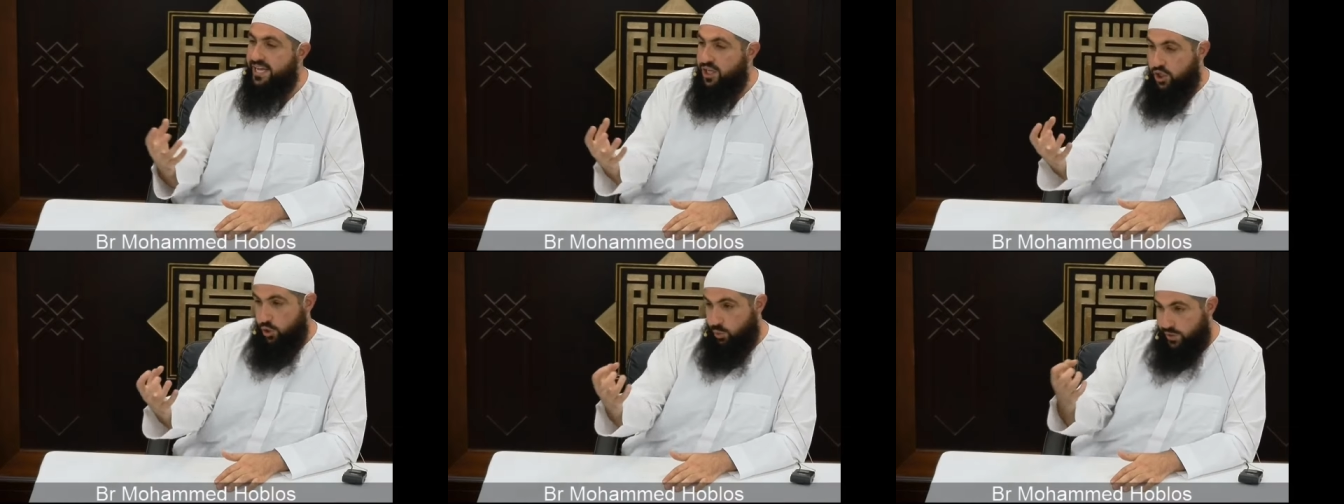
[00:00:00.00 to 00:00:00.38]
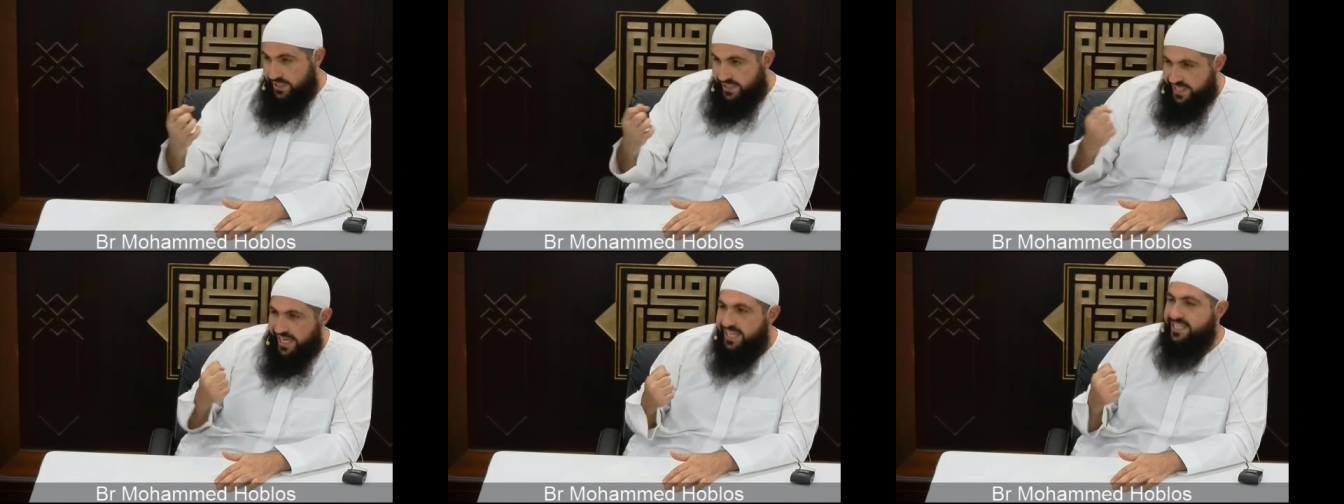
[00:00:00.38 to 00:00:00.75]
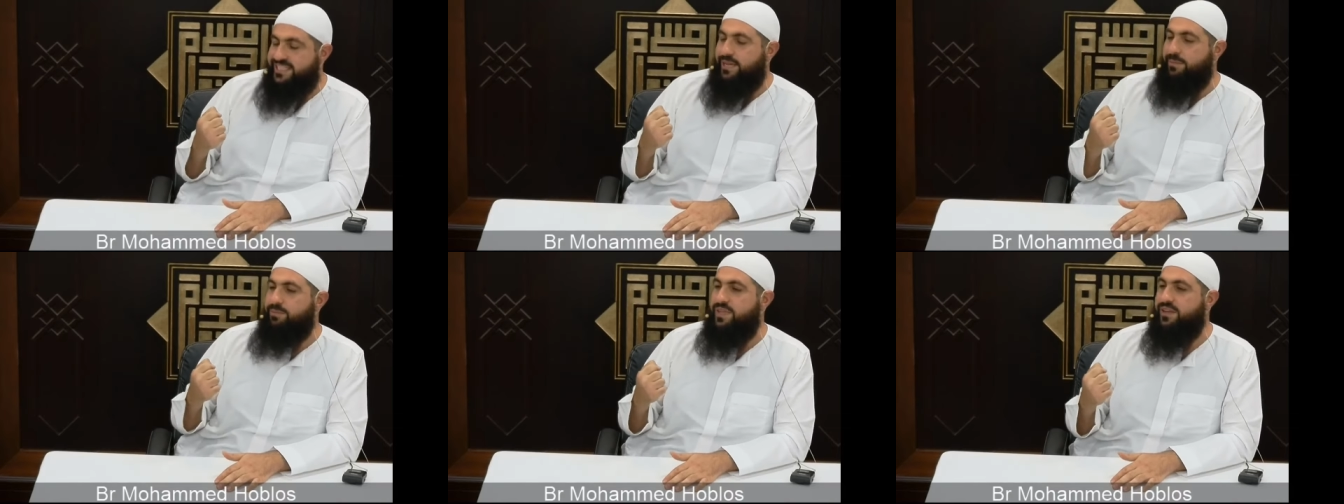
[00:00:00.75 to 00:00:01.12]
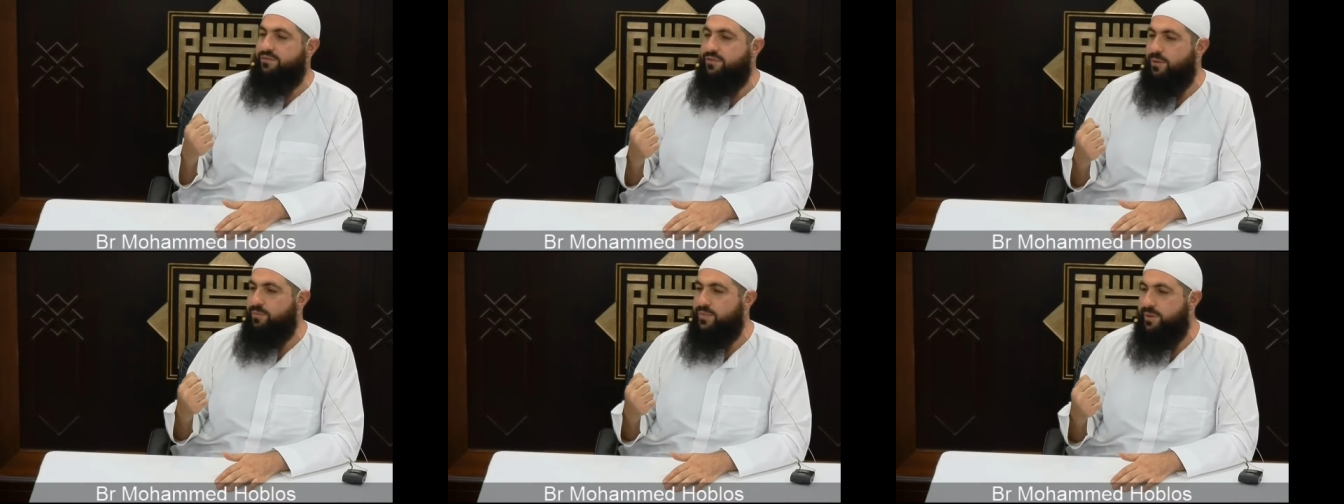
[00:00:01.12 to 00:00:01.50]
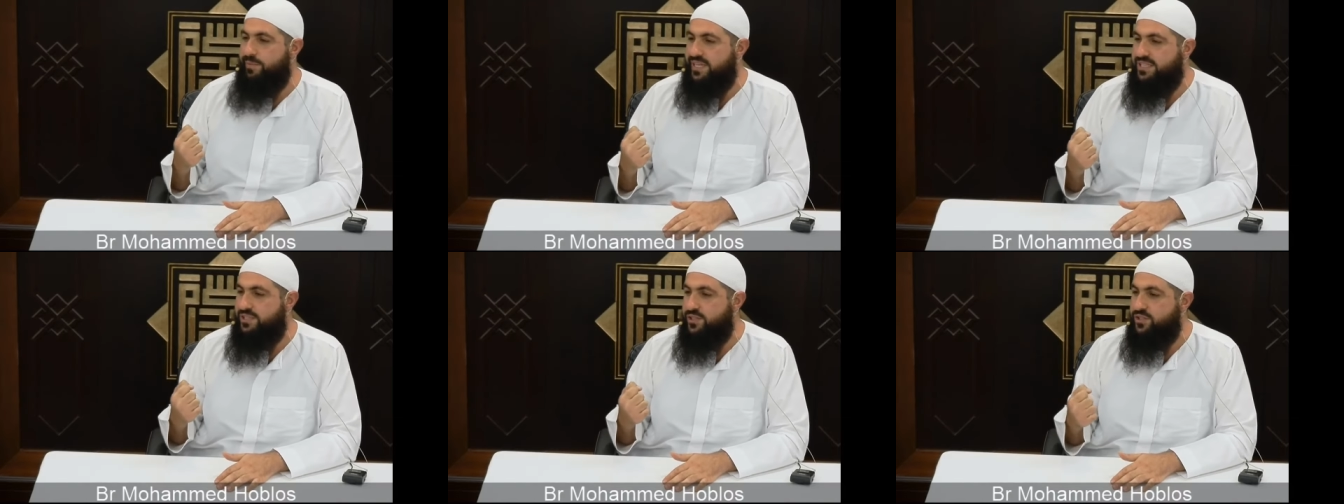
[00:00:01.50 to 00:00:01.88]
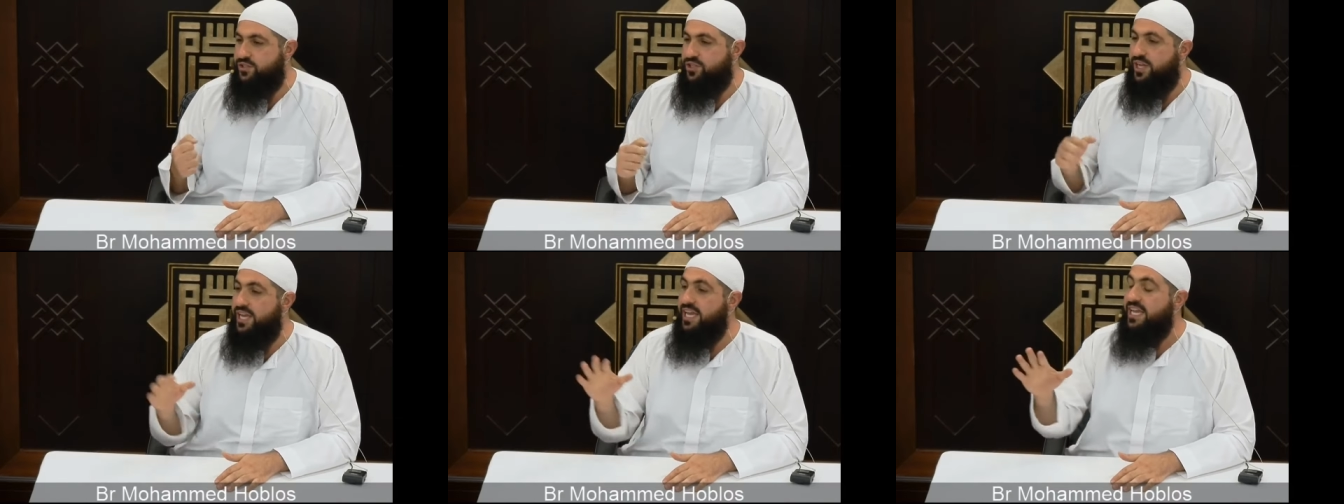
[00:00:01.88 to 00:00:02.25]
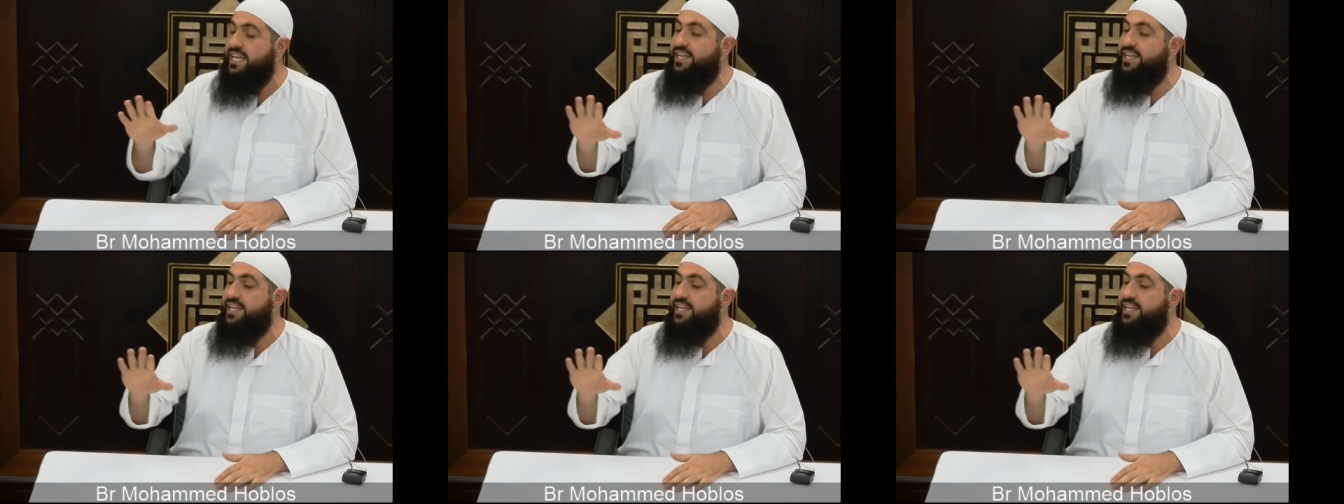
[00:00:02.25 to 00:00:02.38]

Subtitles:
you will take something from the message.